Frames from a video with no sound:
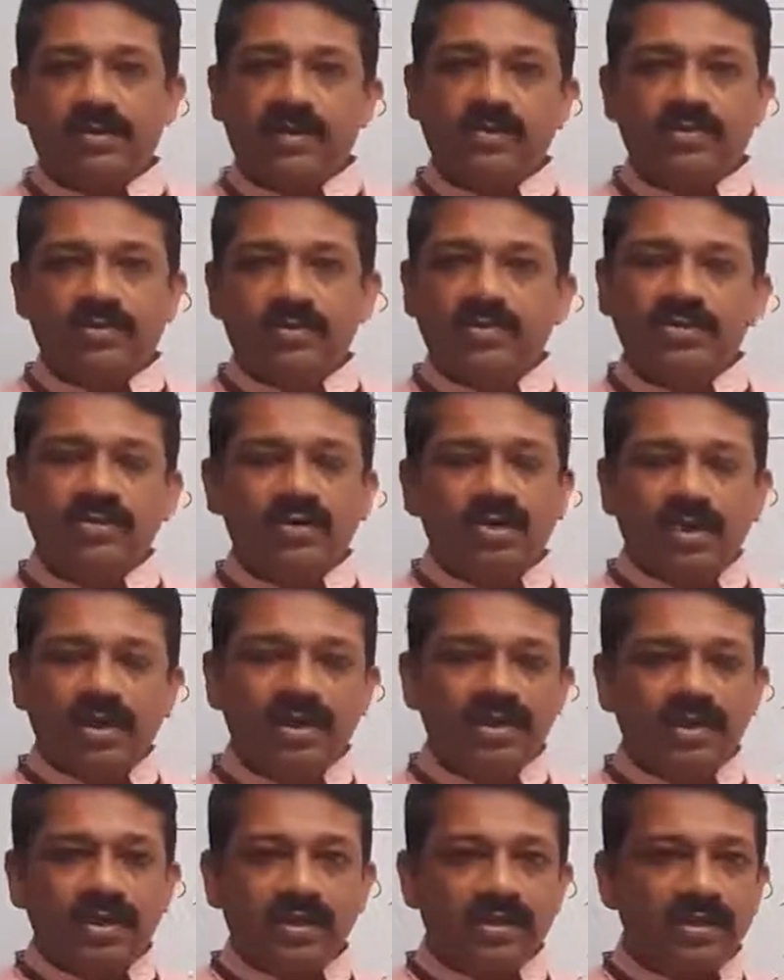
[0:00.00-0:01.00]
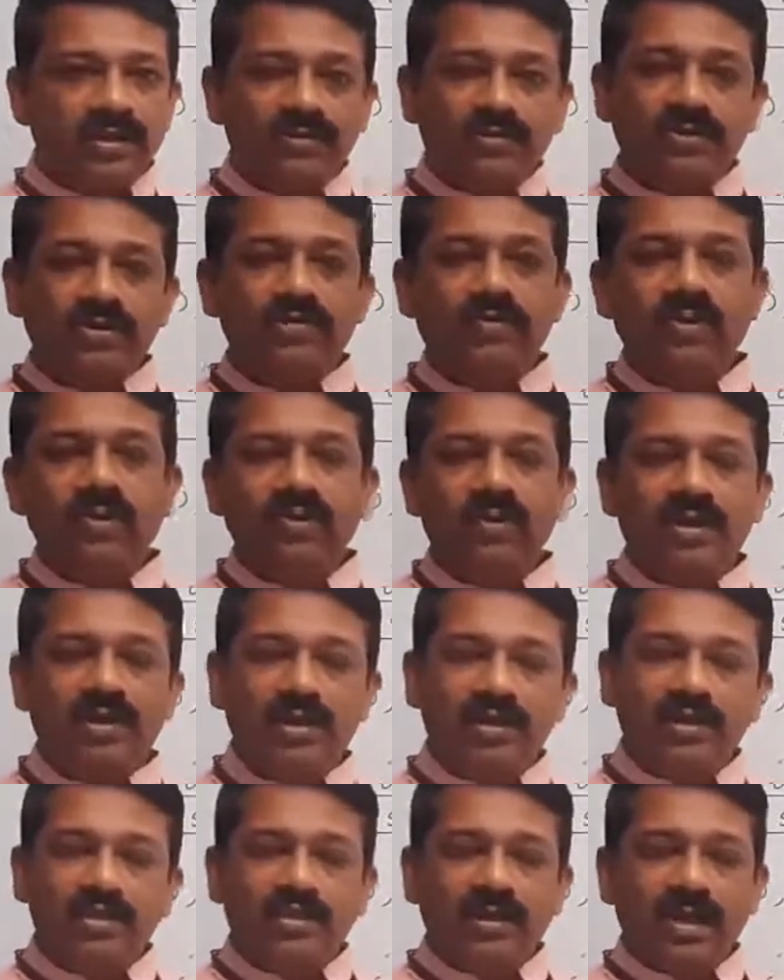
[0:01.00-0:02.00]
It
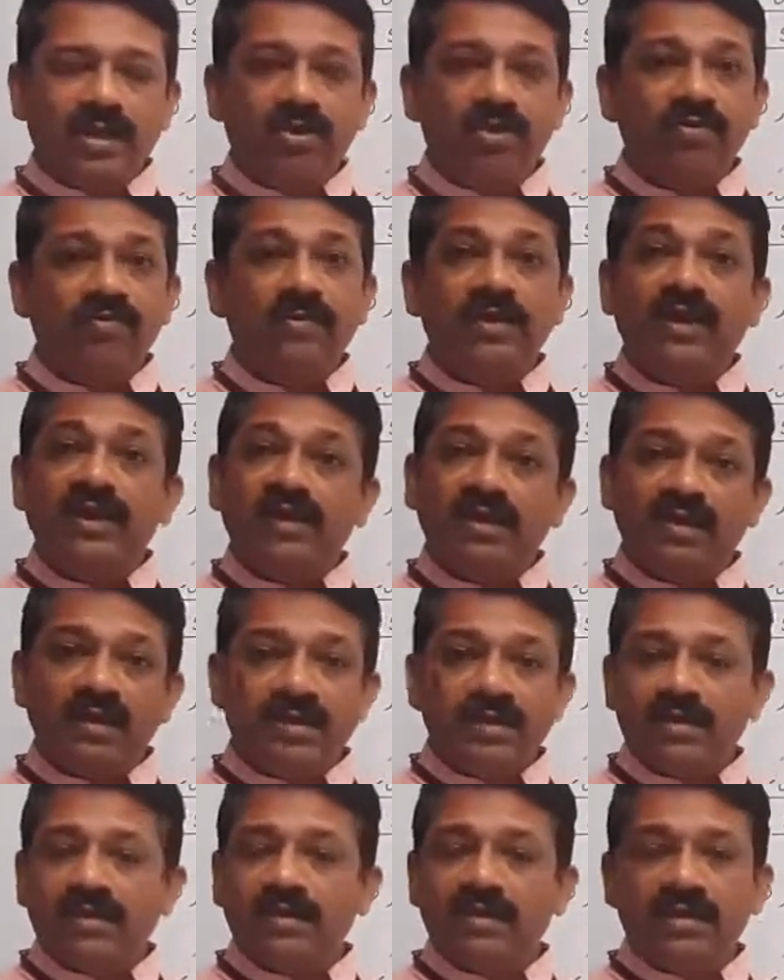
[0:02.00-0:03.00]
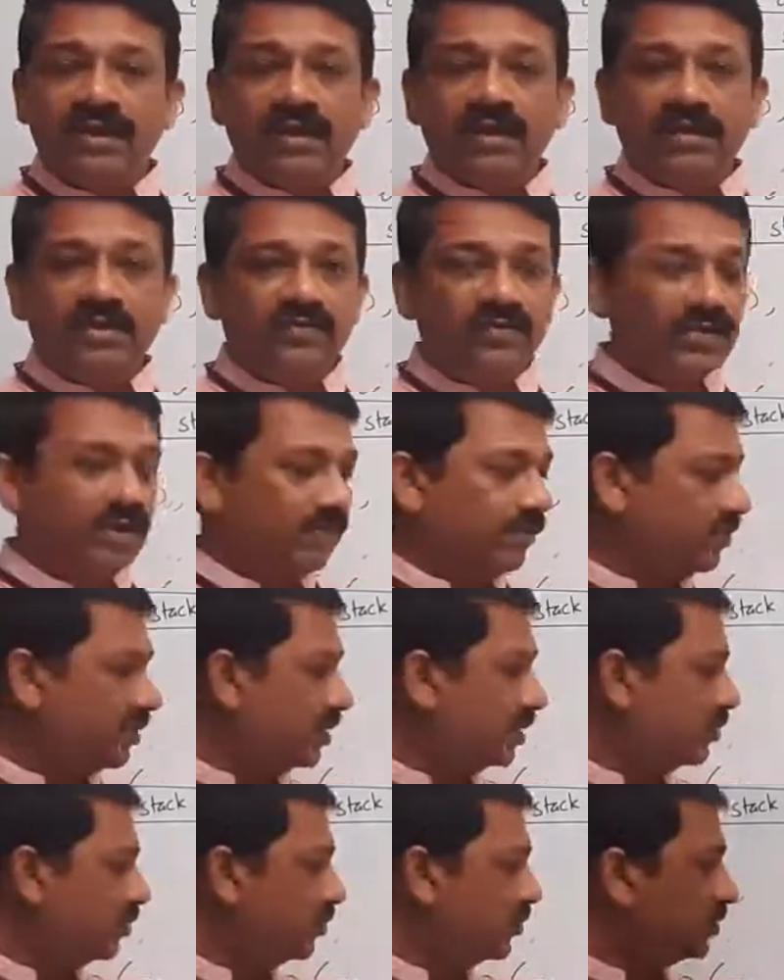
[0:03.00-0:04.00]
cannot be a negative
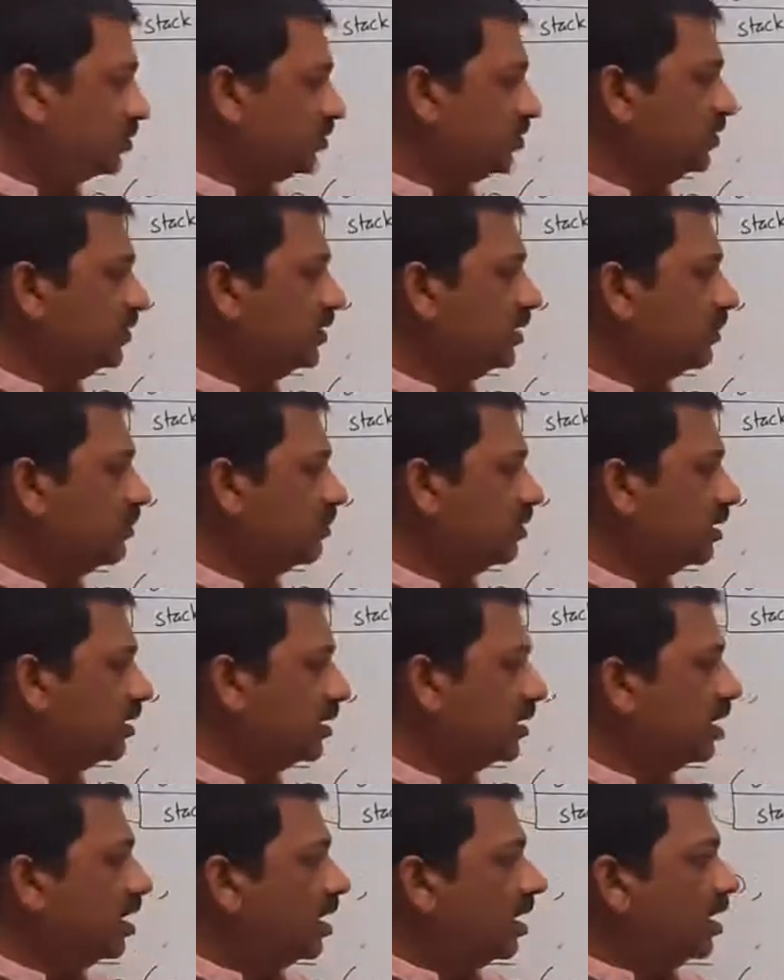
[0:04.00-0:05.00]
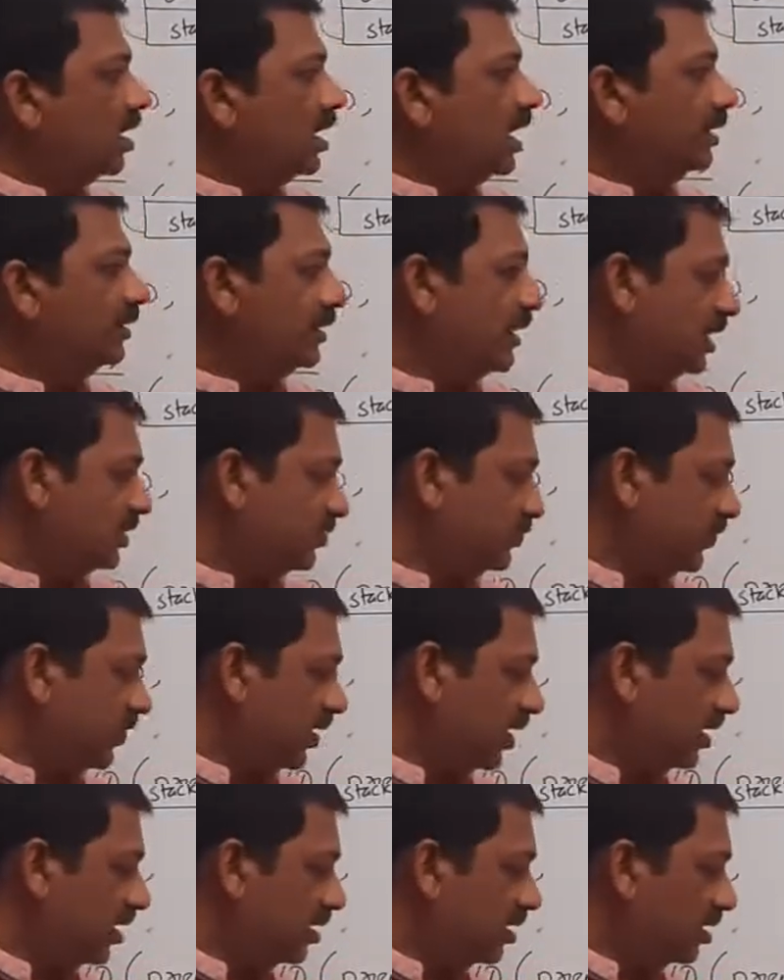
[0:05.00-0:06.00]
number, positive number, and that's
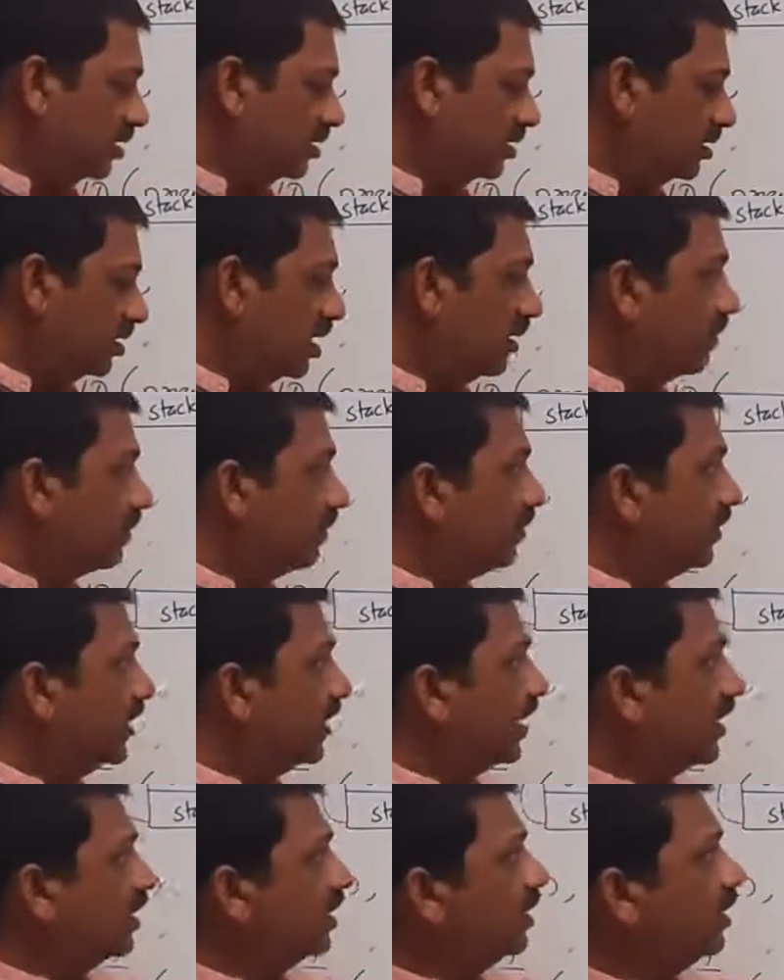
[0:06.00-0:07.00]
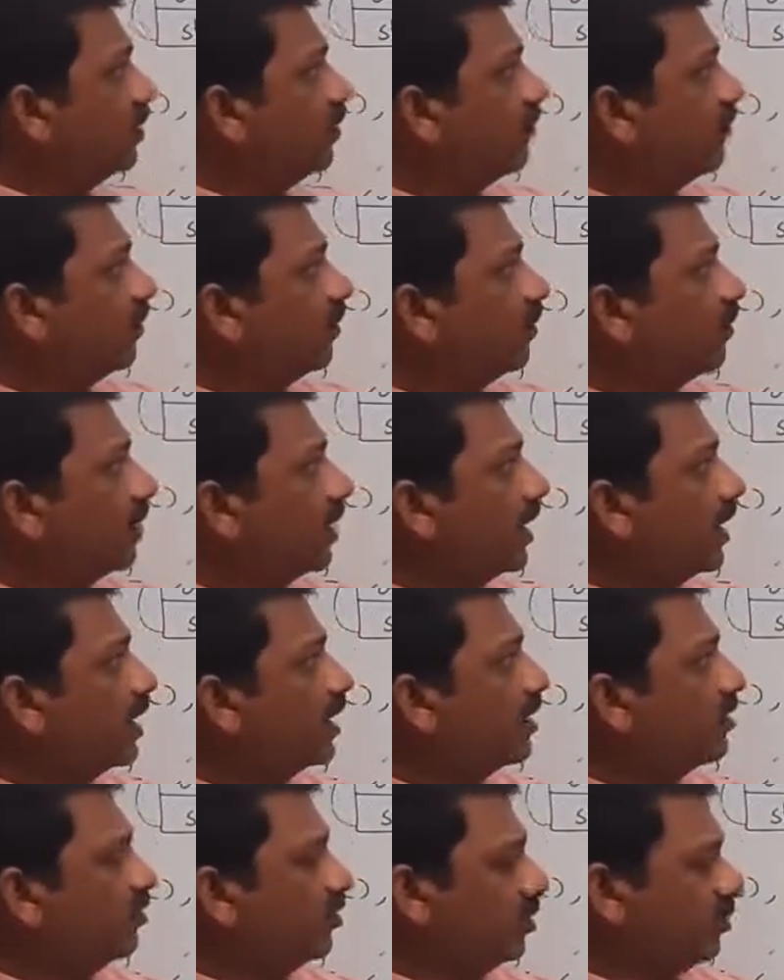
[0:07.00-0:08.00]
why the PID of the
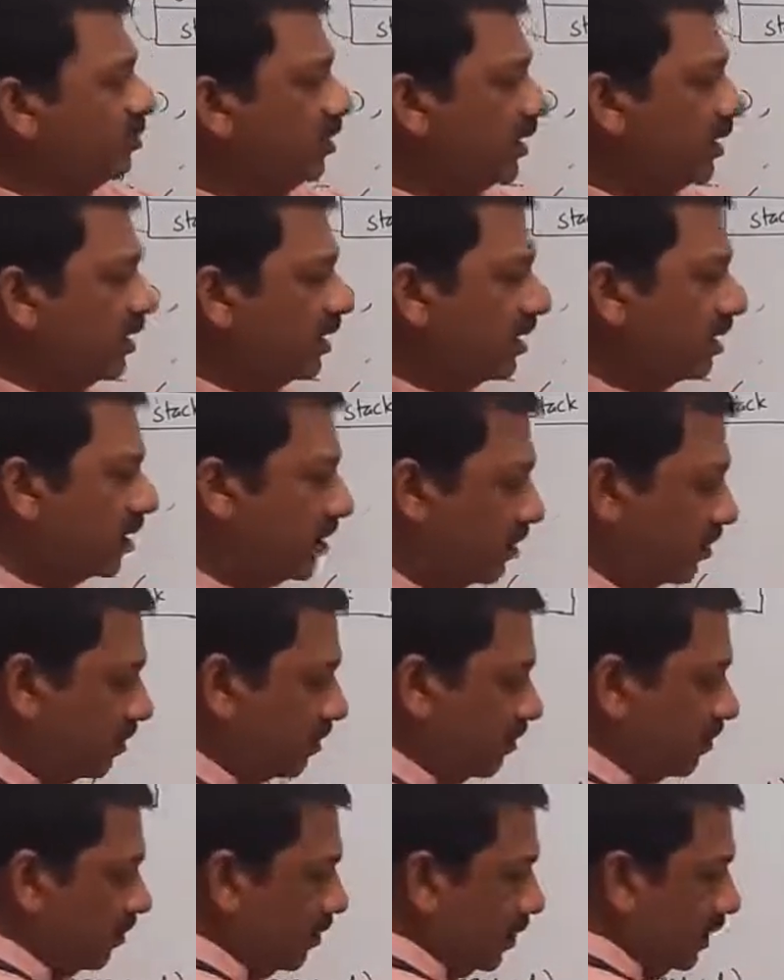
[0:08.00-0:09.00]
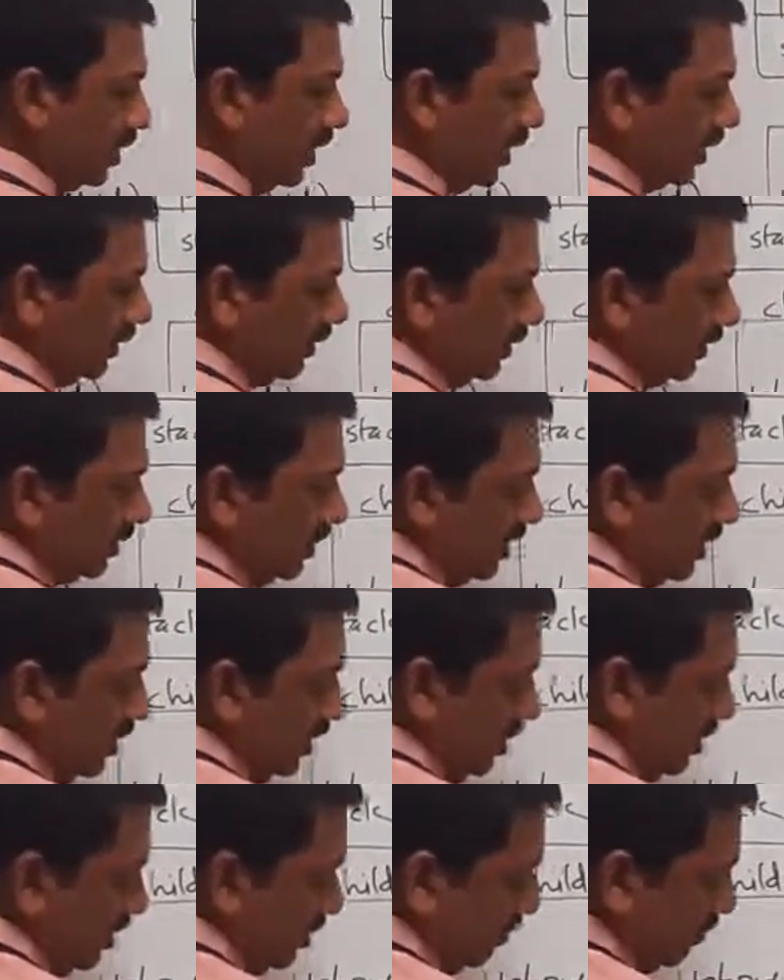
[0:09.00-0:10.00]
parent will be greater than
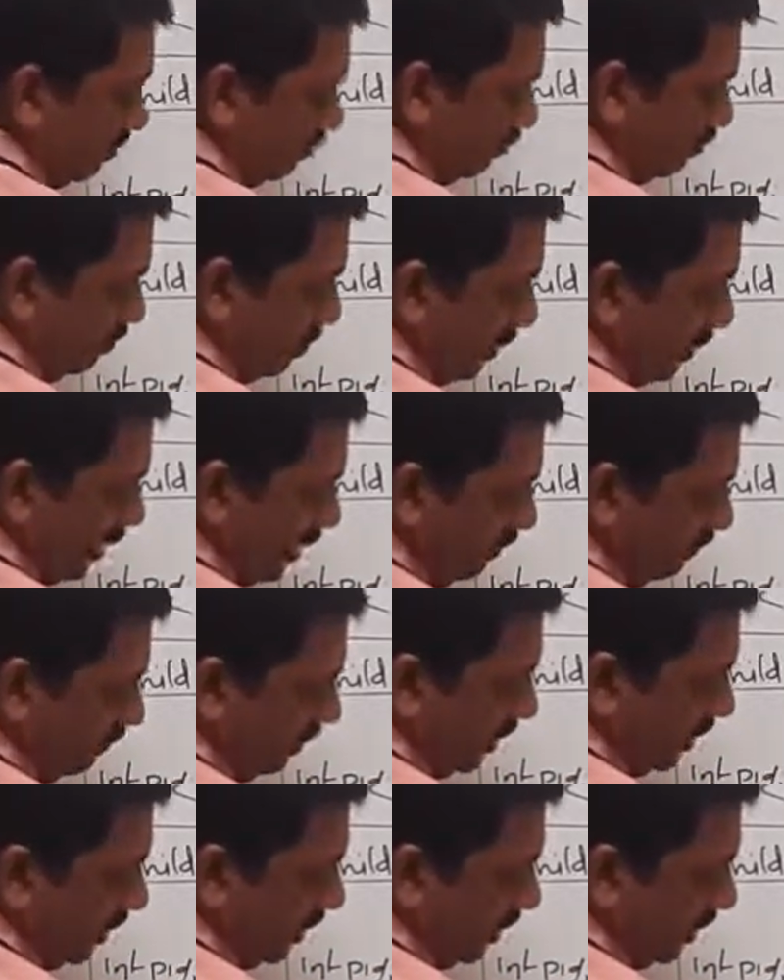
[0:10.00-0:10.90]
PID